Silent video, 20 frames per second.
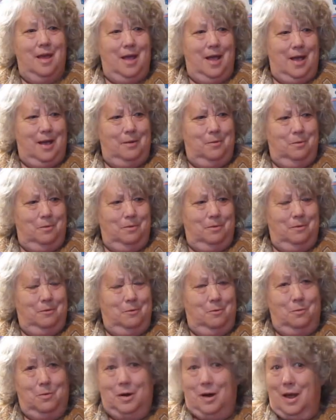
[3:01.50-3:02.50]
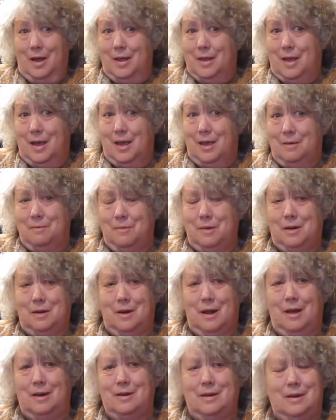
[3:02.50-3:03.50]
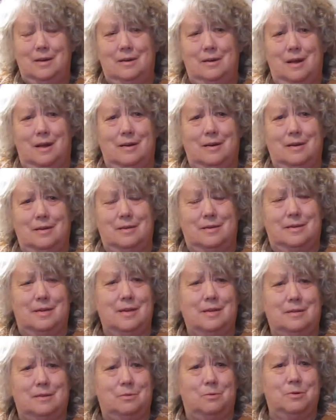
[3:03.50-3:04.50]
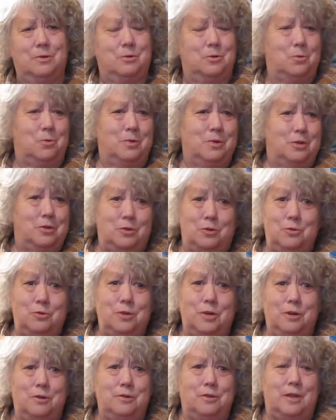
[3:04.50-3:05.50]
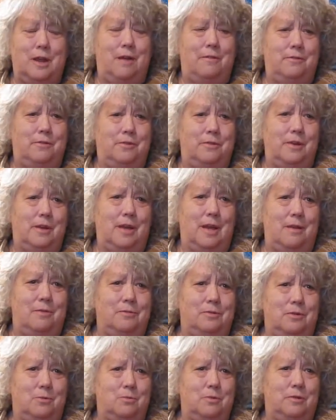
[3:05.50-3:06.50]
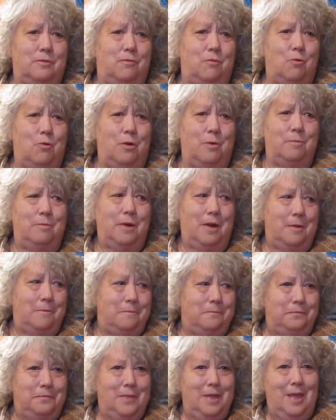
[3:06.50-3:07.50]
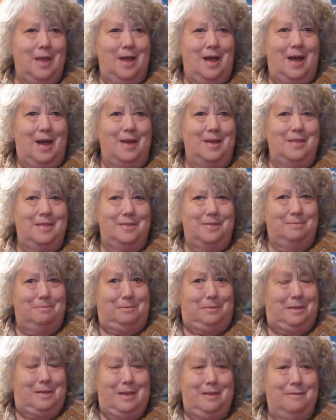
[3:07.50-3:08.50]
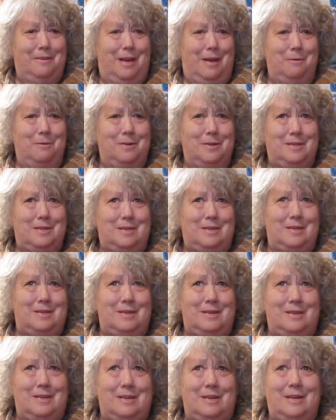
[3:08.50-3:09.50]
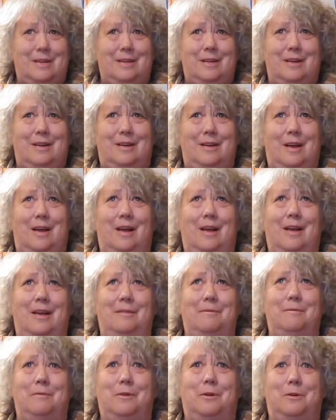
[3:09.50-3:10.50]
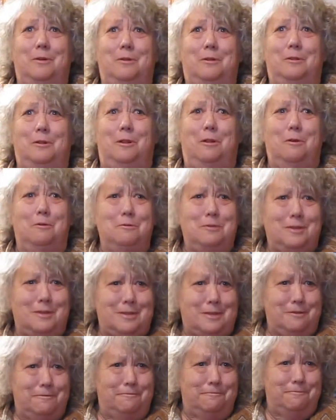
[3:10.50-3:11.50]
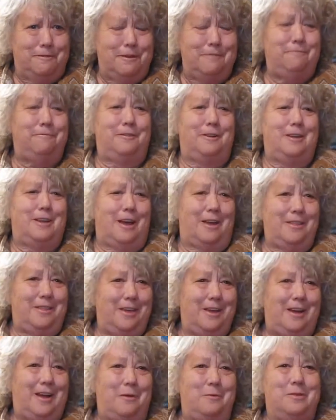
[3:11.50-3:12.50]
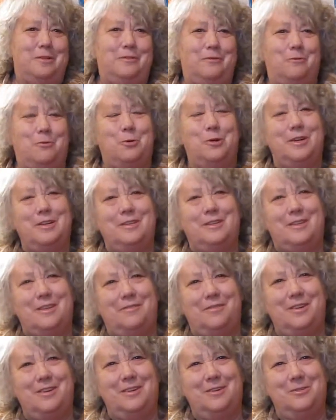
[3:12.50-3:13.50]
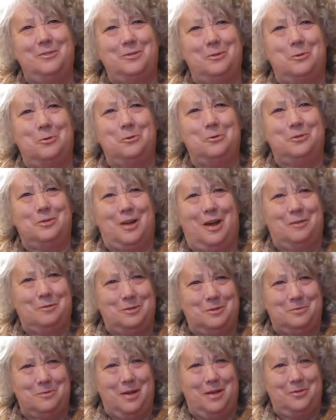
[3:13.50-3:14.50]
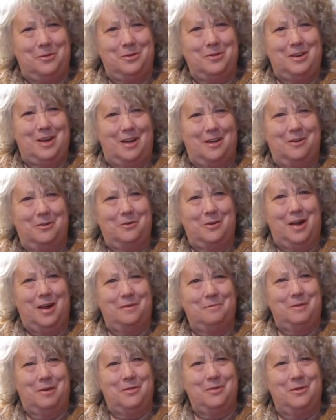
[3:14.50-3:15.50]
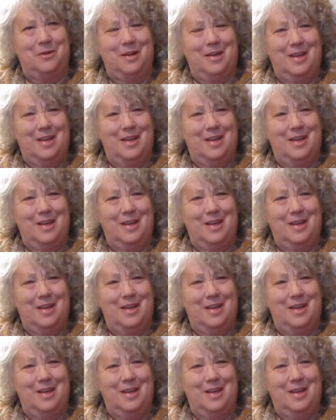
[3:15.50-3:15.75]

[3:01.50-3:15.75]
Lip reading: And when I came in 1996, which was 2 years after the council was formed, I believe I was close to 50. I think I was 47 years old, so I was rather young grandmother.